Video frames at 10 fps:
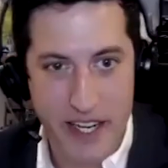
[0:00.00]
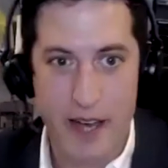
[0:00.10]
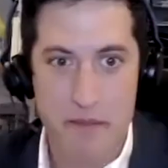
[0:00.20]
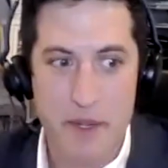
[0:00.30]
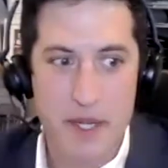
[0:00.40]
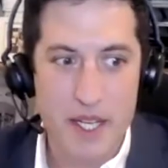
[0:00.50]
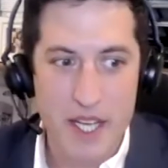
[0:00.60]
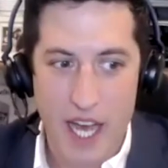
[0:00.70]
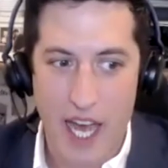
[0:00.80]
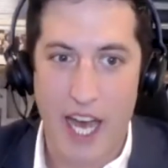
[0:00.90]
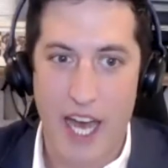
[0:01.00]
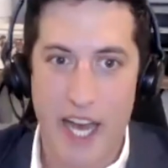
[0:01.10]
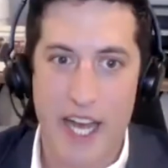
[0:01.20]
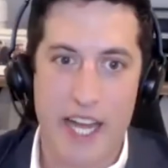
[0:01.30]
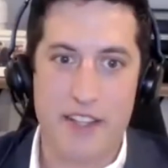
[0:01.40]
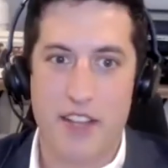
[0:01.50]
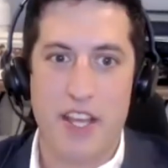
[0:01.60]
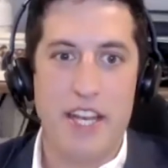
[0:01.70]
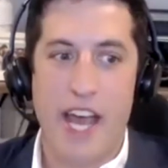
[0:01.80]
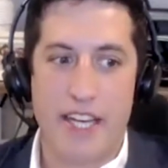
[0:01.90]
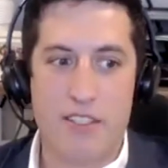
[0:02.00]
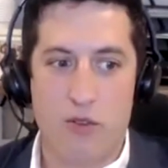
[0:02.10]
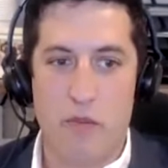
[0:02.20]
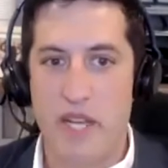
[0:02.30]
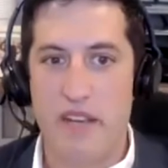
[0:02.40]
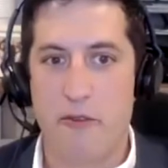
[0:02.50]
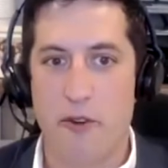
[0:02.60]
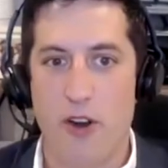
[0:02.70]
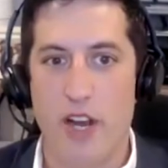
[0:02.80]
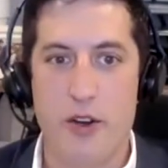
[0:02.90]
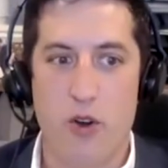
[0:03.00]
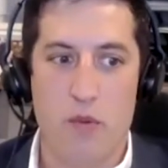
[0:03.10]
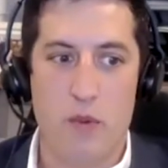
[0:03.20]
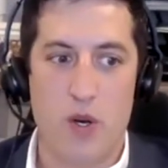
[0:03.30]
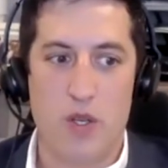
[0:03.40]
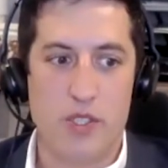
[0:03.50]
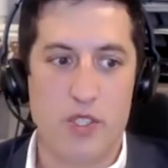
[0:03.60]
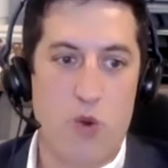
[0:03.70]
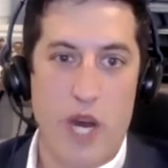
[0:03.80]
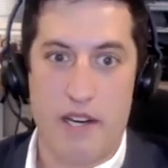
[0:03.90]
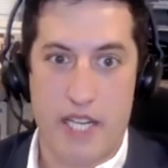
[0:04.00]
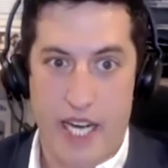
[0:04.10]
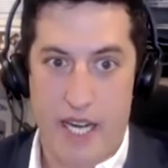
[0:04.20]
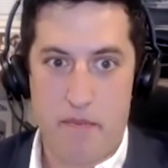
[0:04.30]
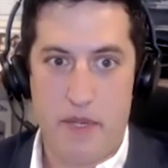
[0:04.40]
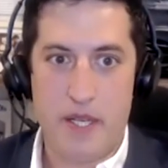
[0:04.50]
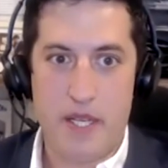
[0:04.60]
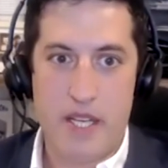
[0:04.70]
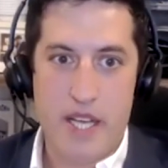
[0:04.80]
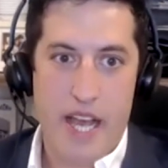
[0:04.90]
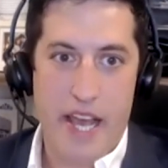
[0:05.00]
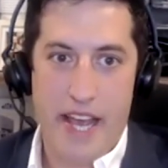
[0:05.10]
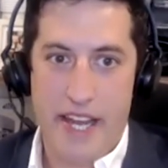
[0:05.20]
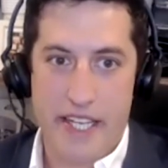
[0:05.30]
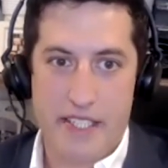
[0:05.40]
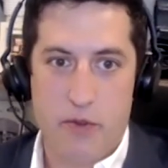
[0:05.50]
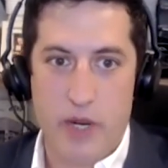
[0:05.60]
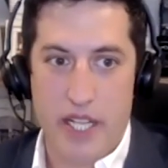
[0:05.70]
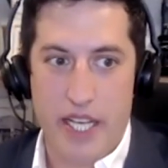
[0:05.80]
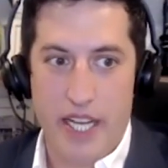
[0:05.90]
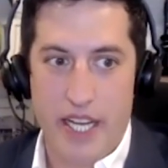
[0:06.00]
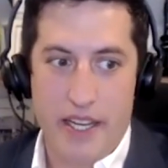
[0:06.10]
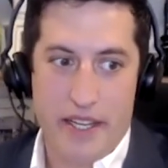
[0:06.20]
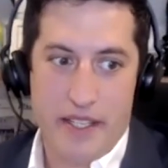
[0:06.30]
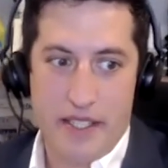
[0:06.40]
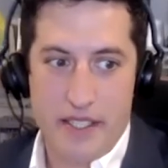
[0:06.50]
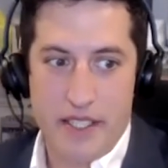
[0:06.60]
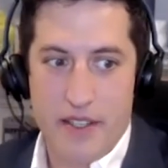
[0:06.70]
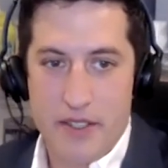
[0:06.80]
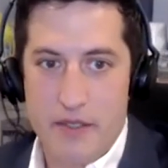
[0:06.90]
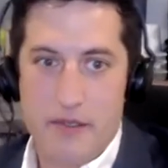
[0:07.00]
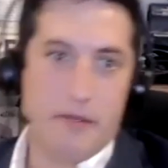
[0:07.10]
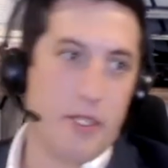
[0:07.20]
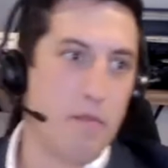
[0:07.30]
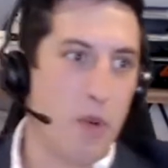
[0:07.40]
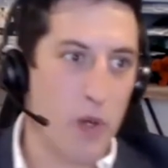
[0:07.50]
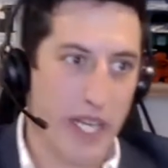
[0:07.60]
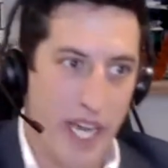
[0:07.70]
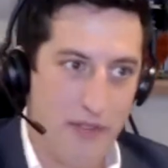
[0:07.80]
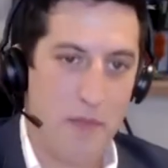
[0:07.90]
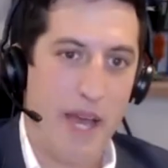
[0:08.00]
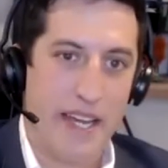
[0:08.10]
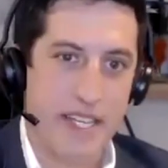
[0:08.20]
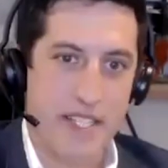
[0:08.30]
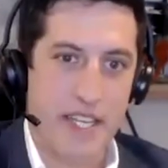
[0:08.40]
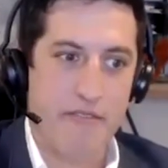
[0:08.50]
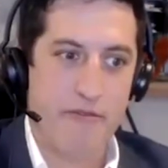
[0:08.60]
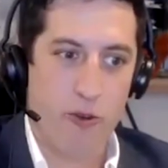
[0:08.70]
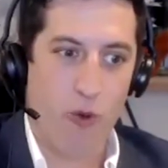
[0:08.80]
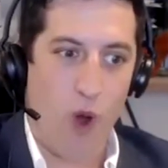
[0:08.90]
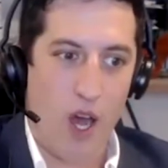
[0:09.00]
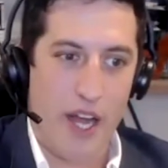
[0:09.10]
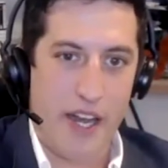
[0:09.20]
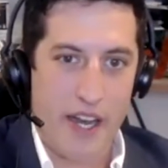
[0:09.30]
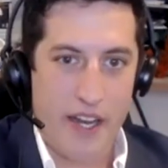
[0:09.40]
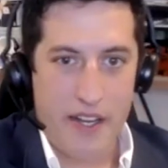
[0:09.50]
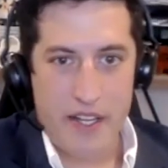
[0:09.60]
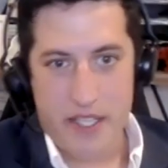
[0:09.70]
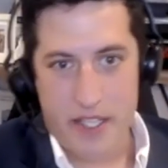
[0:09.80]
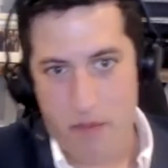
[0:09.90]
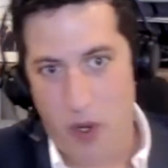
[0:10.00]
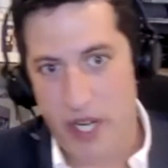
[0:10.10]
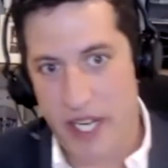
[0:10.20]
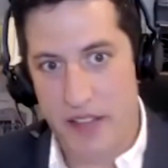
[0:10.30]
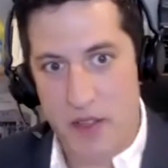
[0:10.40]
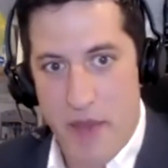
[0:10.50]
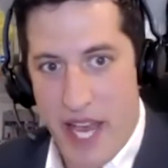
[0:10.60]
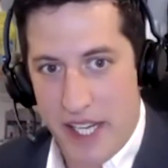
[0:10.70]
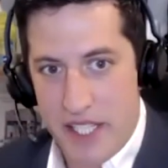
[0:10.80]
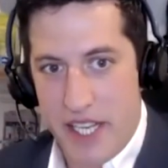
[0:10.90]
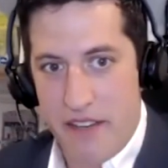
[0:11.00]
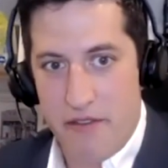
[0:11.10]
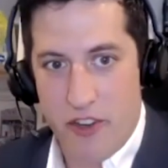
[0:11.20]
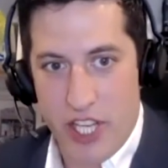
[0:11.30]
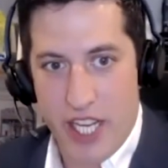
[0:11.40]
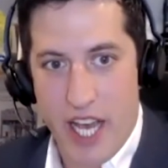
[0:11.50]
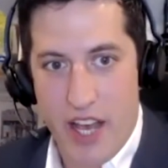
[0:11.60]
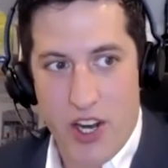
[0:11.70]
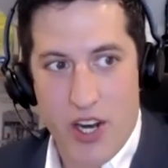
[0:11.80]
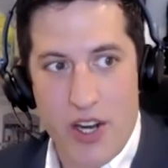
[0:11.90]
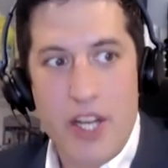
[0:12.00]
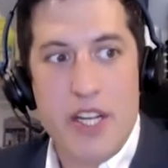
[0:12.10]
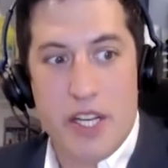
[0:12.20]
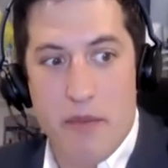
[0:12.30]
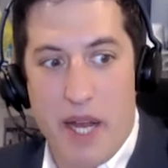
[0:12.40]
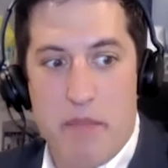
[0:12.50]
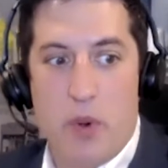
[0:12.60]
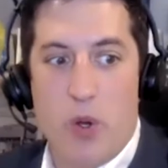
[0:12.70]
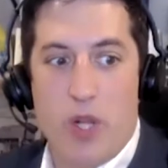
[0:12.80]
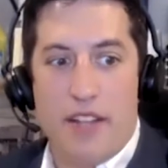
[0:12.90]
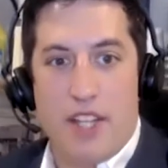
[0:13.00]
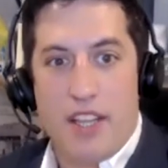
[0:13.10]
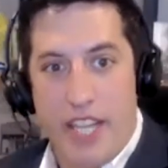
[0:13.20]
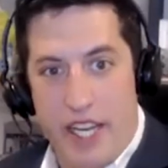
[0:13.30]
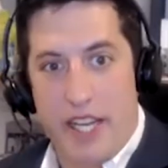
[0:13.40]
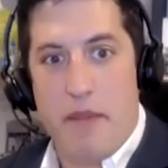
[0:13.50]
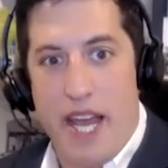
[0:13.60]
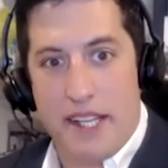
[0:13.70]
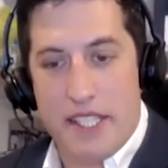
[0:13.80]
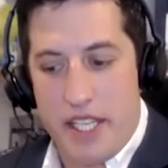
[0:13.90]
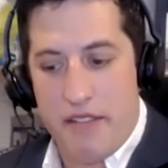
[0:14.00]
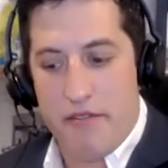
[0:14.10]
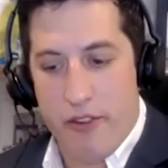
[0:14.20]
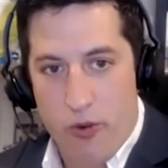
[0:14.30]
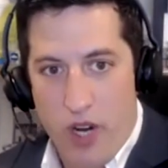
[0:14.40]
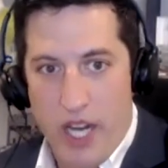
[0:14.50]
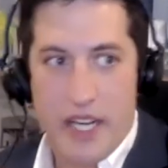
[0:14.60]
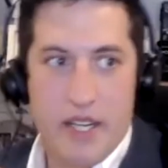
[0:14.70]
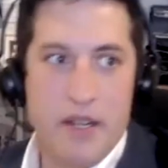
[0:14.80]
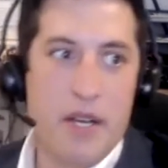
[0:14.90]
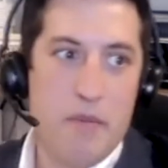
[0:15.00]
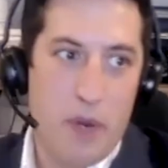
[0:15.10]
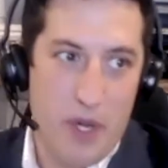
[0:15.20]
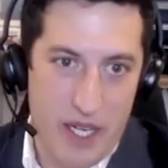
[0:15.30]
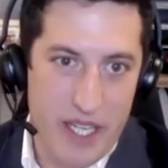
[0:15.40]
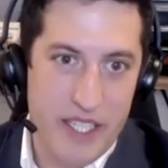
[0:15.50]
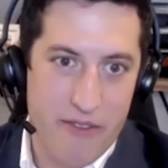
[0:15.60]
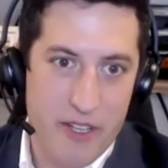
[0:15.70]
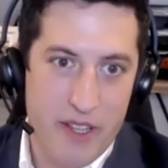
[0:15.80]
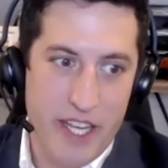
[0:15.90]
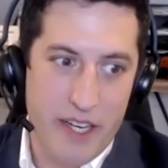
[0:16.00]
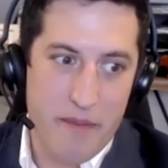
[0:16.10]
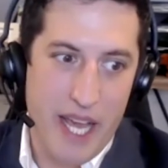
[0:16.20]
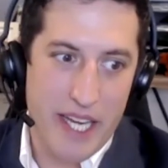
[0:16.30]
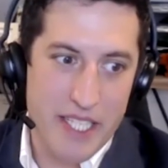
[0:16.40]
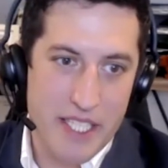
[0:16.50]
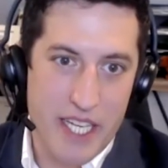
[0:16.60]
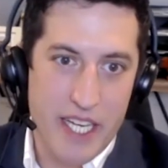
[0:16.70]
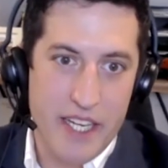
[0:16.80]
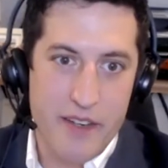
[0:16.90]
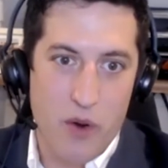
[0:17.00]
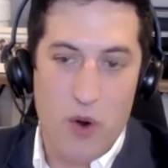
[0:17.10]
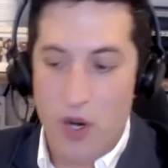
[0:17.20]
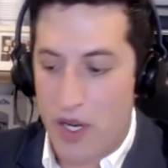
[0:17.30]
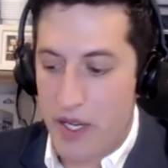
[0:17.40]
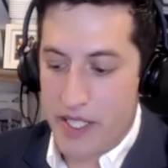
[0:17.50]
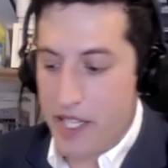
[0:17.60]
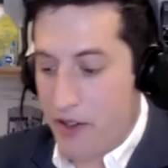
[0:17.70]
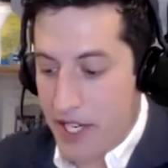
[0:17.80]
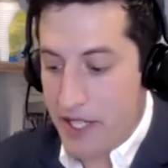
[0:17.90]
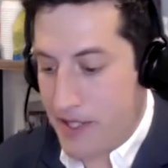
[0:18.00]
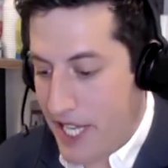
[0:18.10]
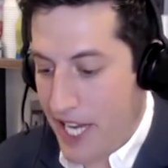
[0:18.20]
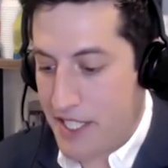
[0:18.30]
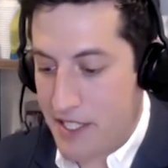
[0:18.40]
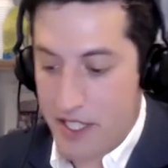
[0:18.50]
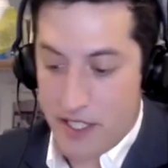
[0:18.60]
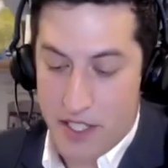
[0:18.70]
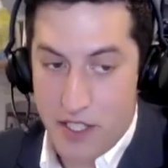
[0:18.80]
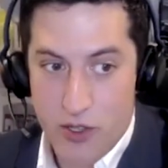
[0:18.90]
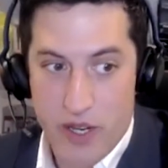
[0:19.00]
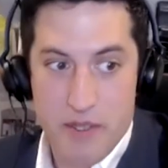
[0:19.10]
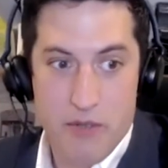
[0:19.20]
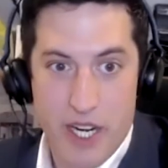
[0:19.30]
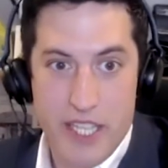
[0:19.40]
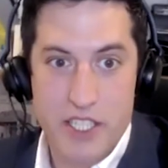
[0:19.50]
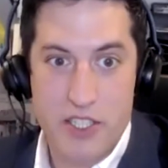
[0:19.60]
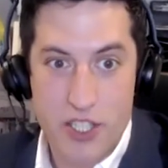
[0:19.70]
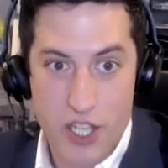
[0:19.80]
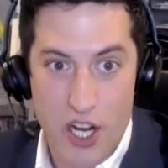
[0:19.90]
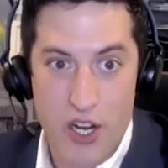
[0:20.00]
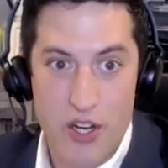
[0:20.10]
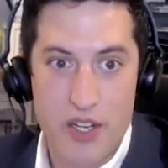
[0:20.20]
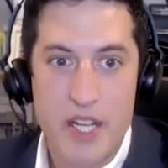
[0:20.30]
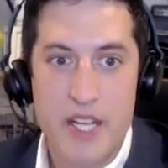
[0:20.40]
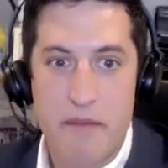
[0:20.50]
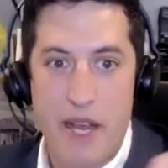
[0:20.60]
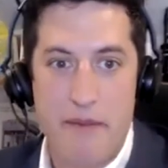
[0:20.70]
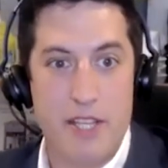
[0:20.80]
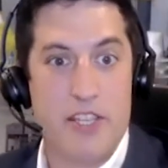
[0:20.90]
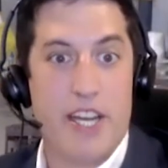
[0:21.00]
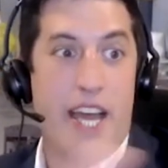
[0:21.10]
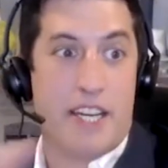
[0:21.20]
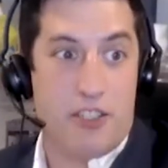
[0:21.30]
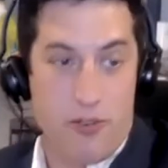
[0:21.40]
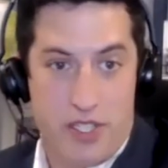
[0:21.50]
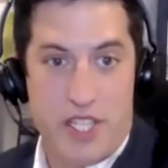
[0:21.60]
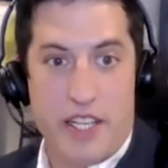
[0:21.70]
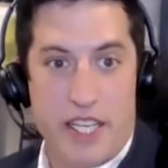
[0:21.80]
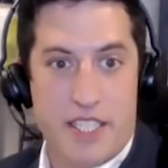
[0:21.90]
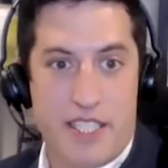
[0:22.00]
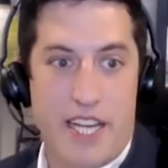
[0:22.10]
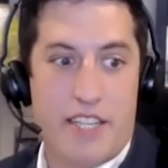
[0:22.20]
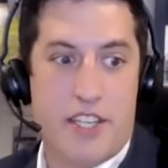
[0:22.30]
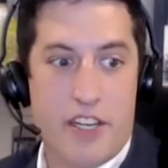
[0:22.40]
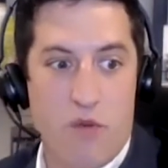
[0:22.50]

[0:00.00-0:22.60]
cup. And then the next will be for a normal square cup. And it's really, you're pulling out the magazine for one, you're putting in the magazine for the other. You might pull out the lidding magazine for one, put it in a different lidding magazine, or, in cases as extreme as what I just showed, maybe there's an extra sealing station,